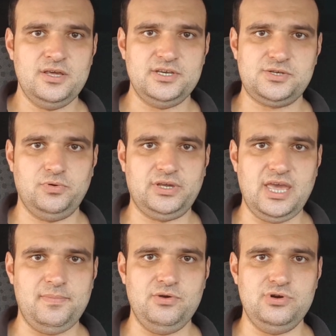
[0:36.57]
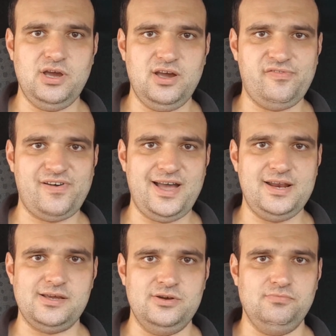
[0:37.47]
This will keep you
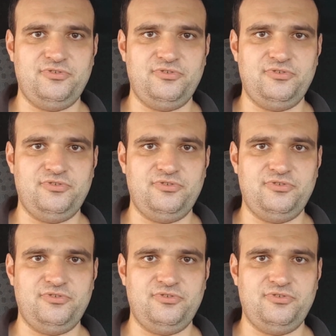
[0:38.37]
notified and up